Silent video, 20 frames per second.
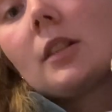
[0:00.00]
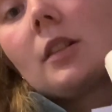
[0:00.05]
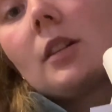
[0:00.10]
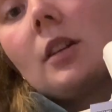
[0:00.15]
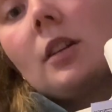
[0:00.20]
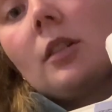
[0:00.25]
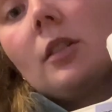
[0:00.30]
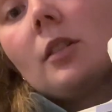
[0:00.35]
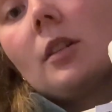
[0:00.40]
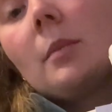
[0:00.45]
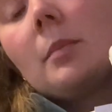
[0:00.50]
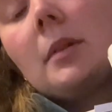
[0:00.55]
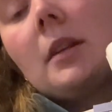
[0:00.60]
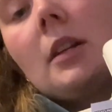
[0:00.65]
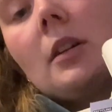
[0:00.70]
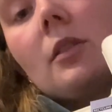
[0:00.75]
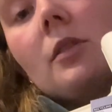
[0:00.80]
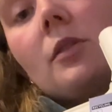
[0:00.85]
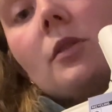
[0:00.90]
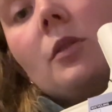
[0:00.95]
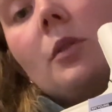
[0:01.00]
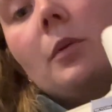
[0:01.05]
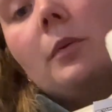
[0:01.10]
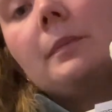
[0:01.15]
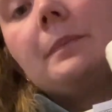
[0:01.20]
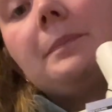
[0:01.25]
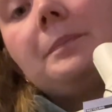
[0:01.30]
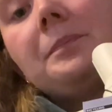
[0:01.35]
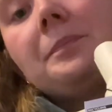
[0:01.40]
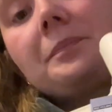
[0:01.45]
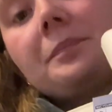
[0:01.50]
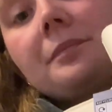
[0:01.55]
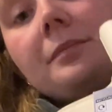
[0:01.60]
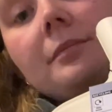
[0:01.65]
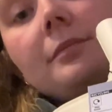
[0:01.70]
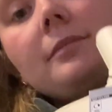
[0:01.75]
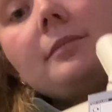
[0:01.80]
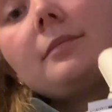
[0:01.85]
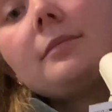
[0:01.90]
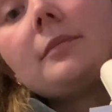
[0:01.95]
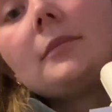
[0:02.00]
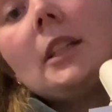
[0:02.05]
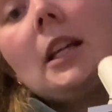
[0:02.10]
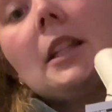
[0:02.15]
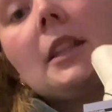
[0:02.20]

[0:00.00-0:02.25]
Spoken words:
colour up here, so I